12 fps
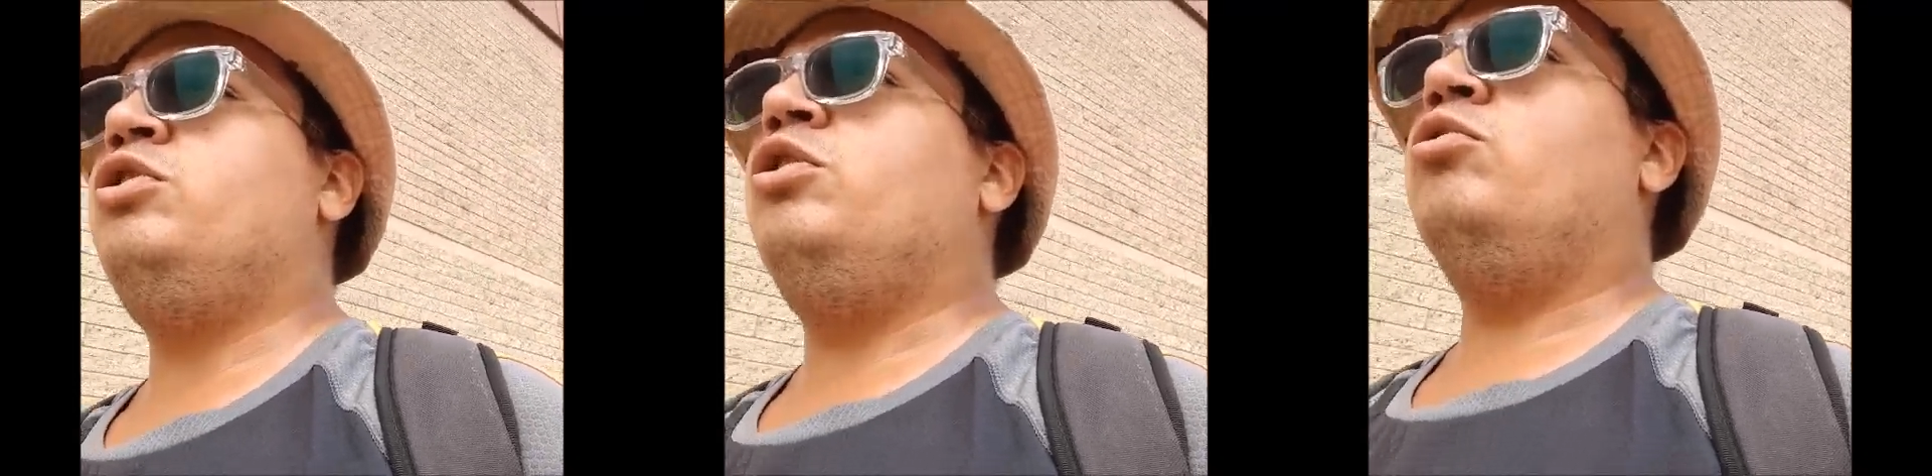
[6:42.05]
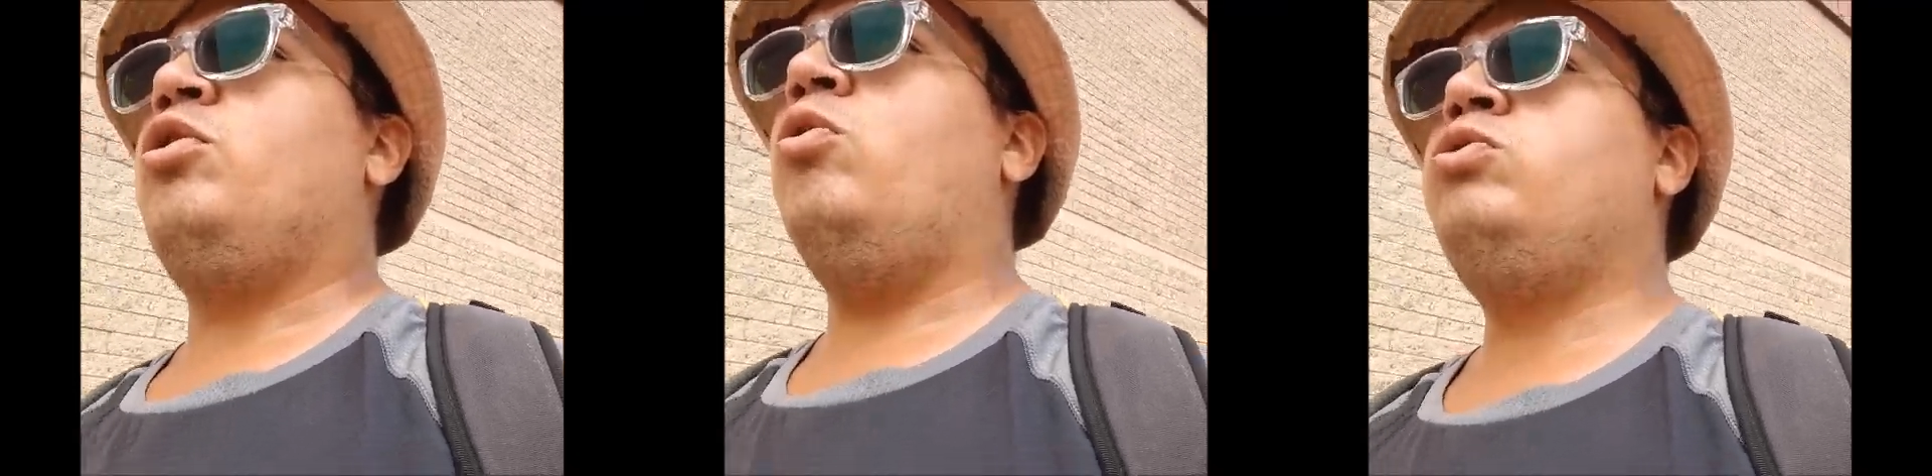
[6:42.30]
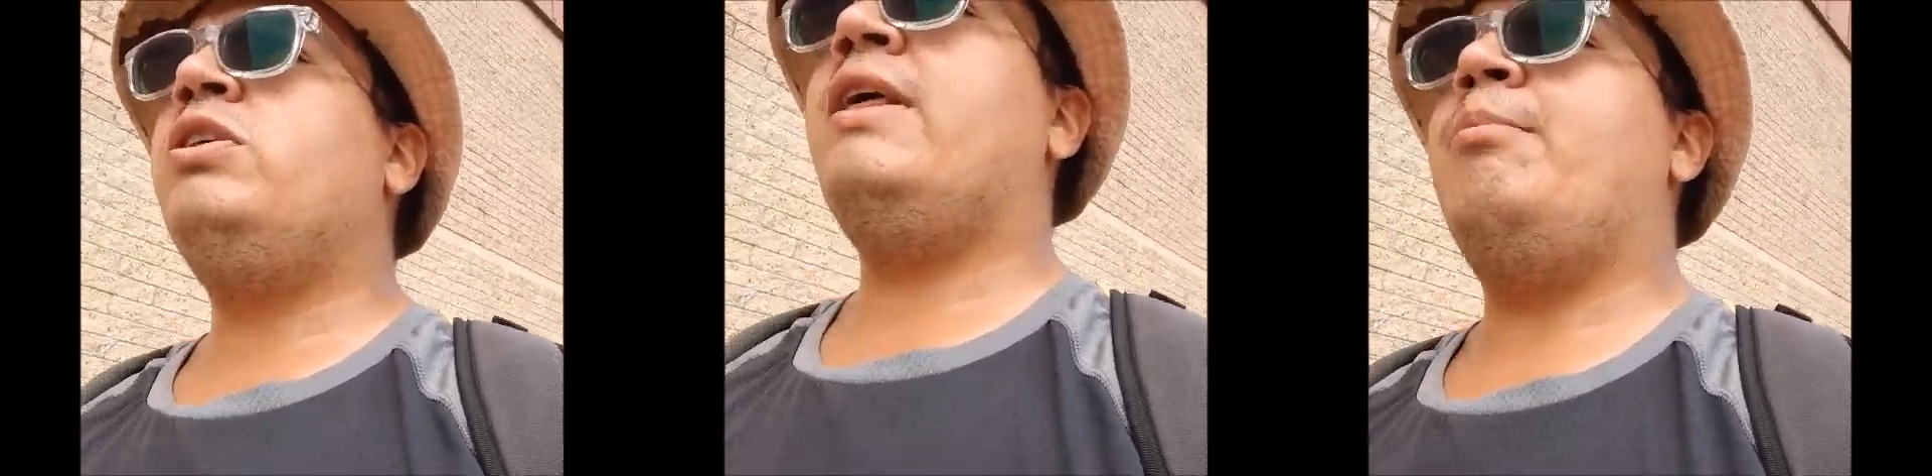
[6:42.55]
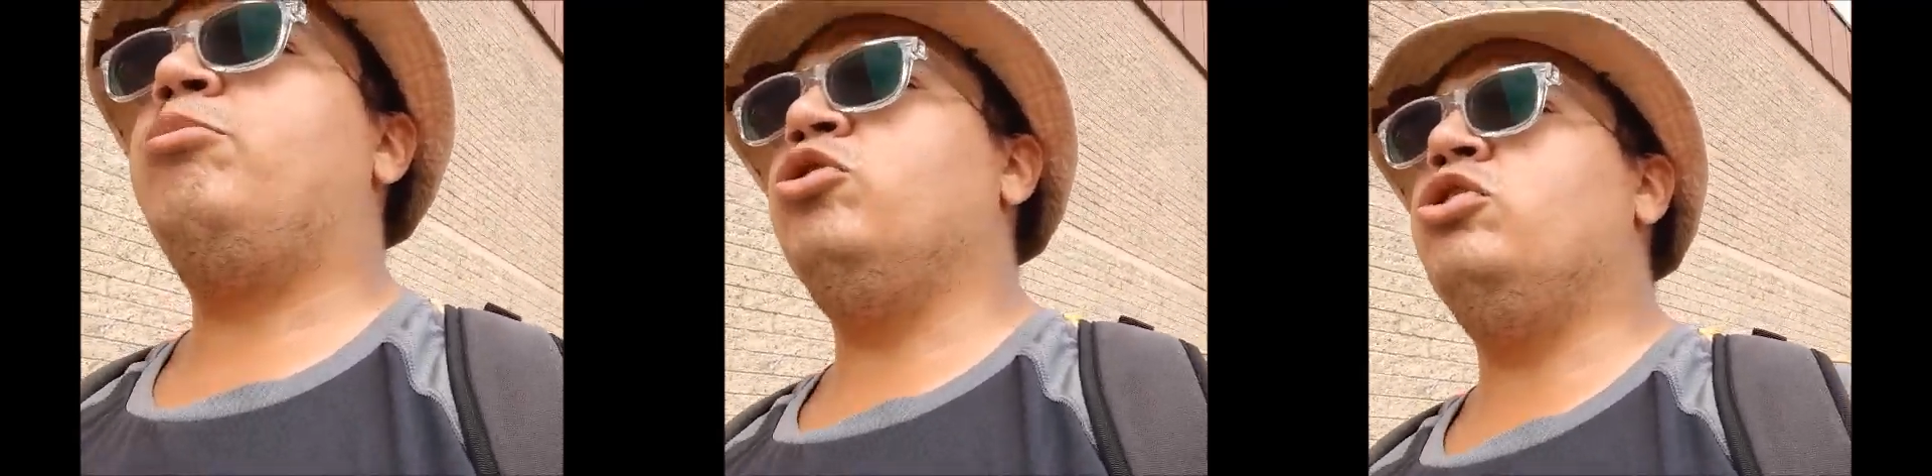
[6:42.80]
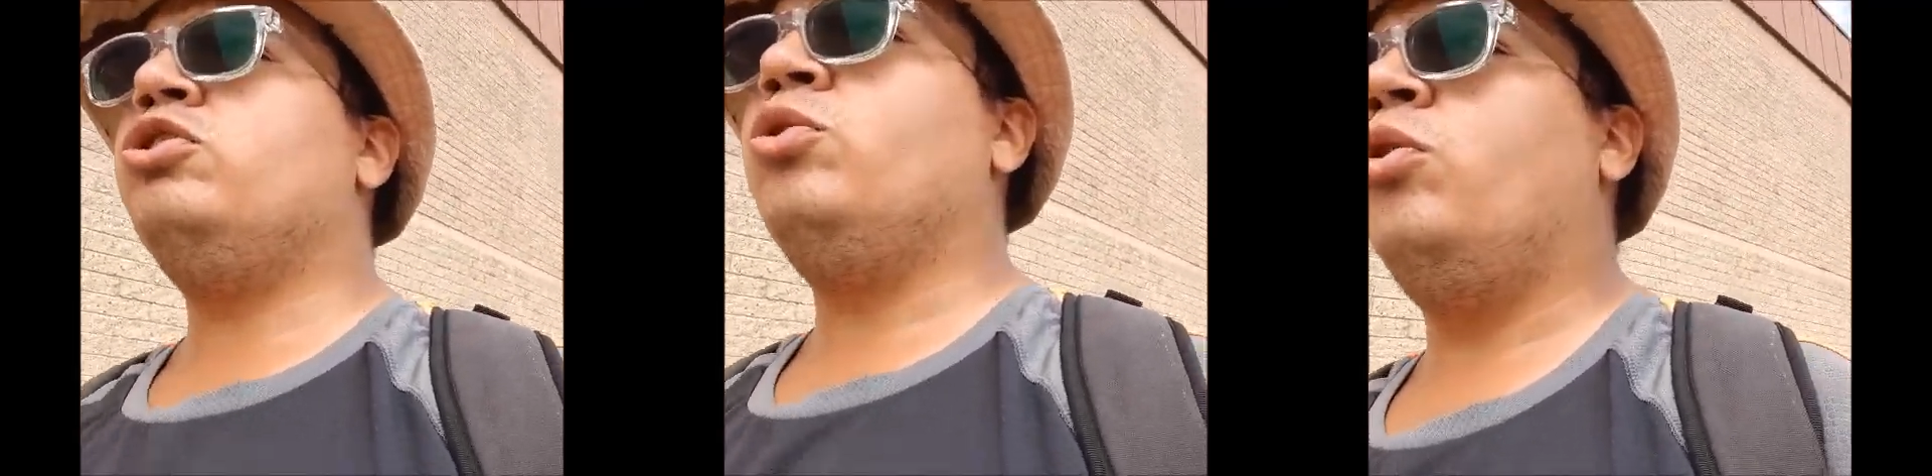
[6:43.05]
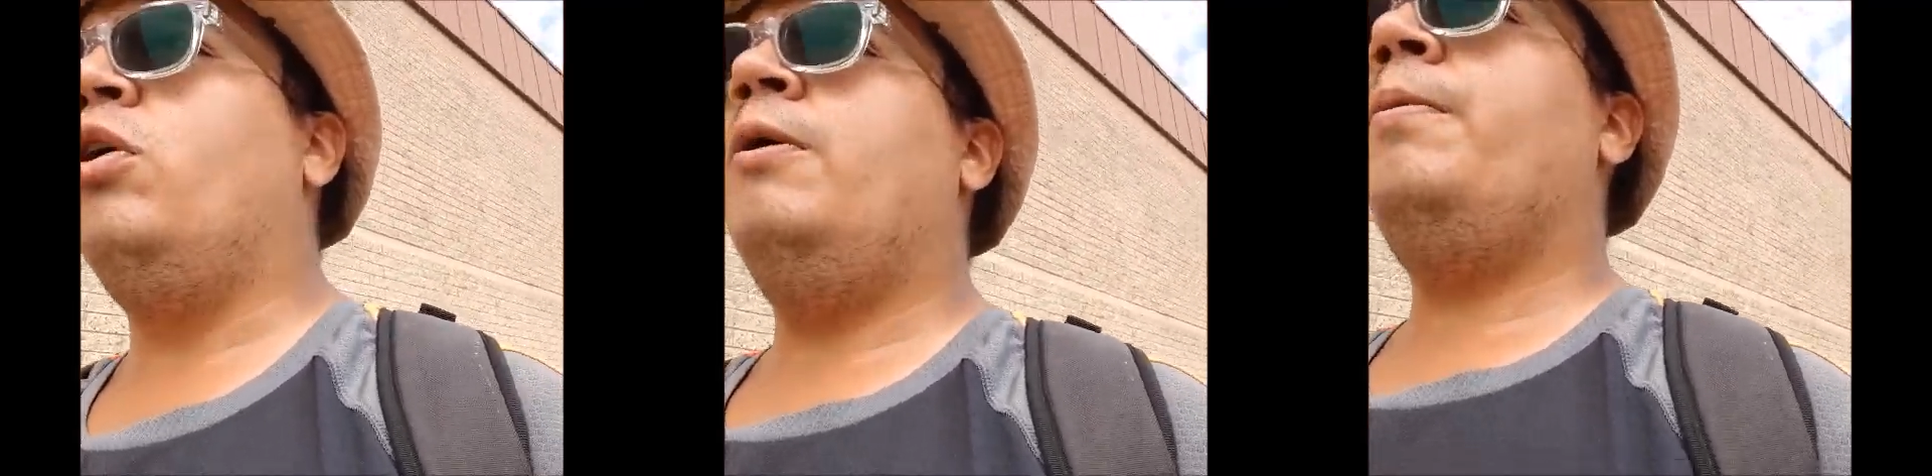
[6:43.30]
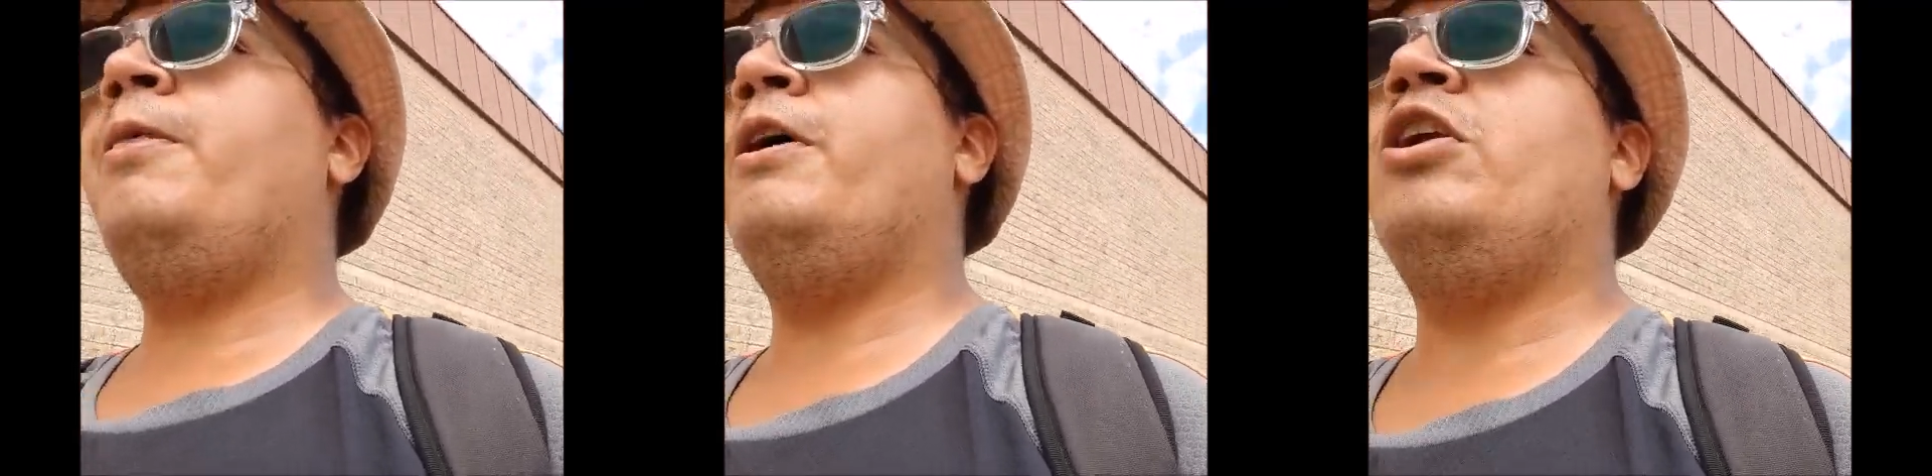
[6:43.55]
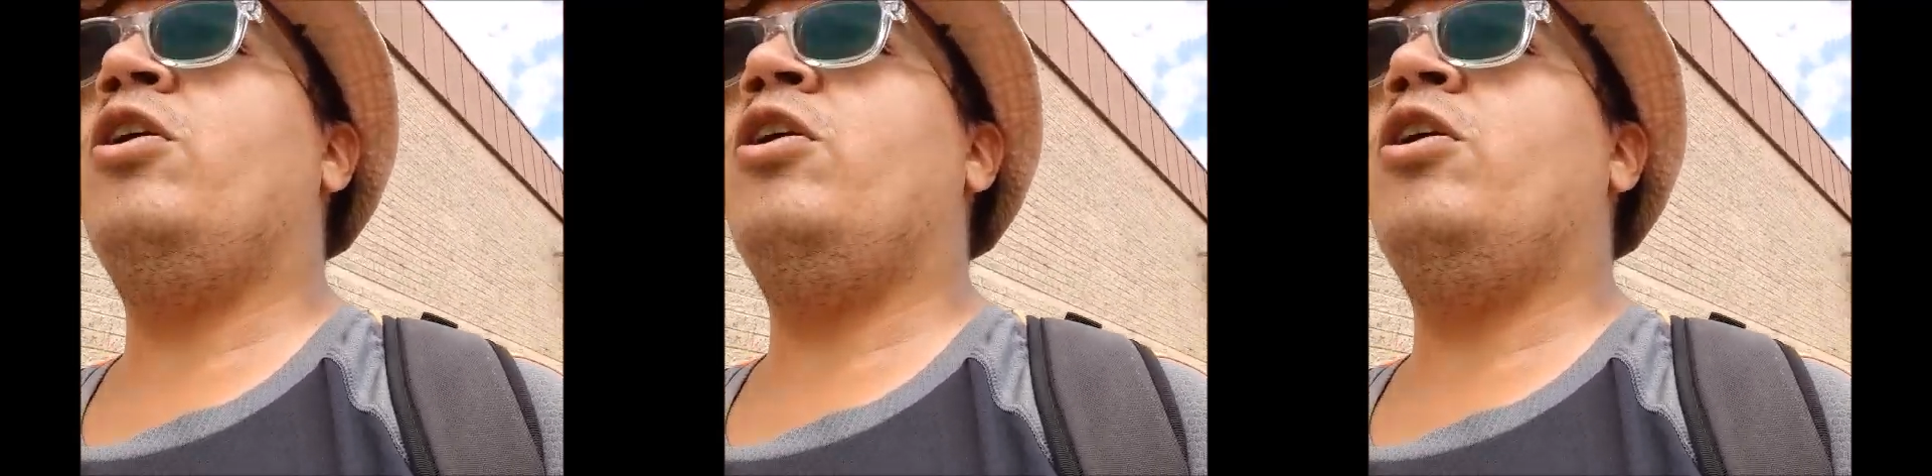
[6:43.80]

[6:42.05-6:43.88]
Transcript: you know, go to that bookstore. You